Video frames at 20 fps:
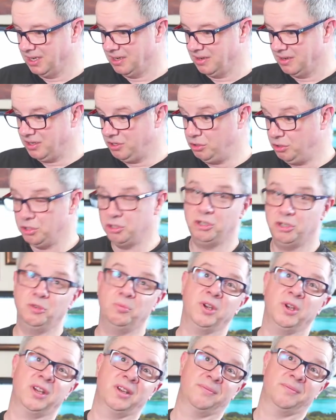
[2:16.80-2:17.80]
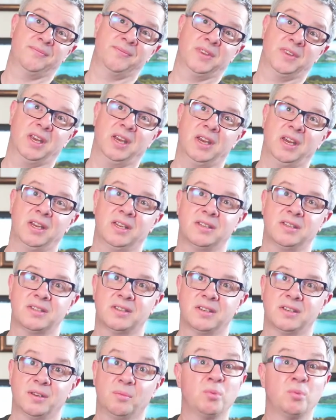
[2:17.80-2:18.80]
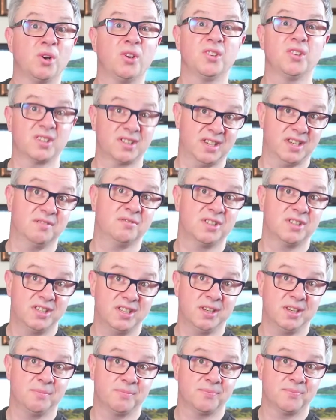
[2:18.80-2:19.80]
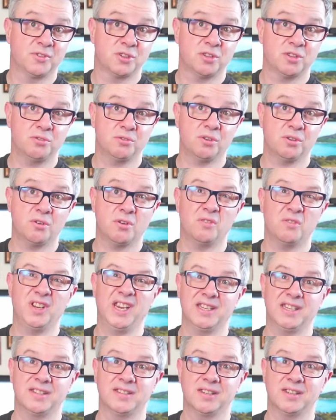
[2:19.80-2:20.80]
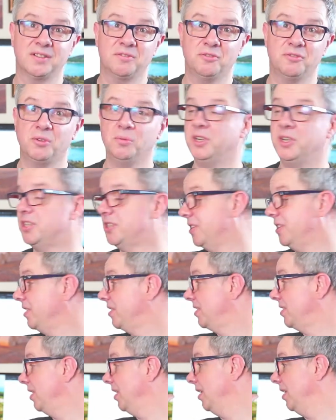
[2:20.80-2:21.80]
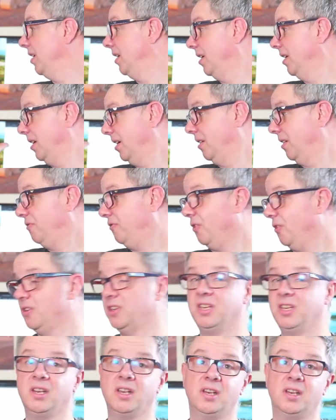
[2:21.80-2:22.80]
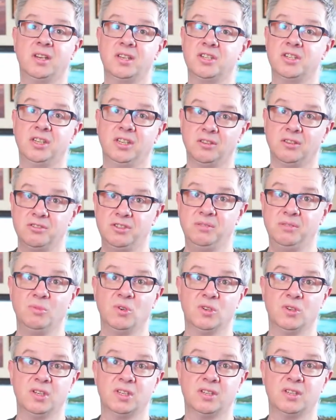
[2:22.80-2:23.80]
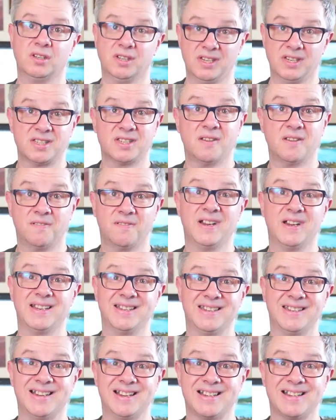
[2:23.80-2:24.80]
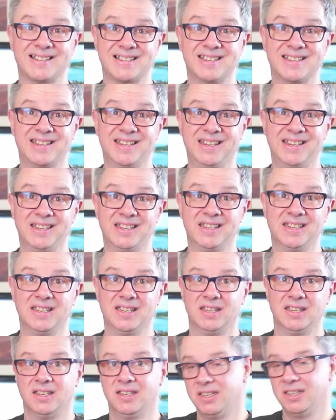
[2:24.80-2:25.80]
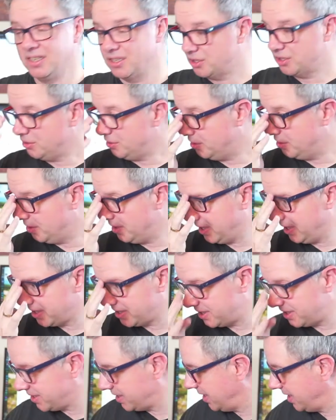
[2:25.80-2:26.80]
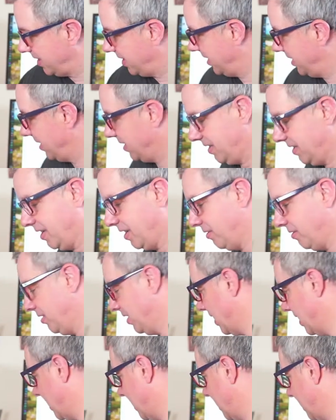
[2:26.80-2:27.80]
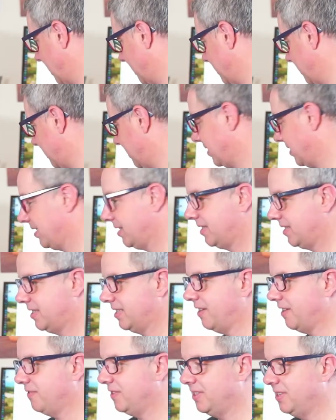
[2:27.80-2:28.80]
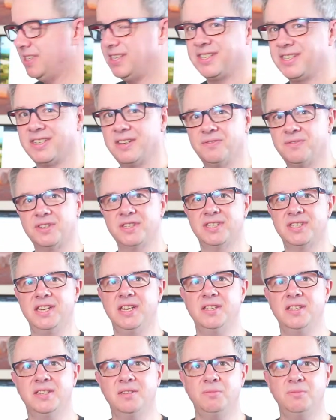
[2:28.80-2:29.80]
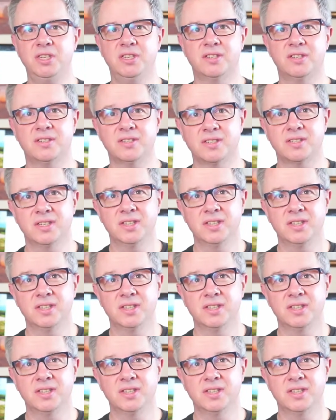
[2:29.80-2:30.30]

YouTubing and productivity. So I do a lot of editing, for which this 49-inch LG monitor is fantastic. So this is it down at 77 centimeters,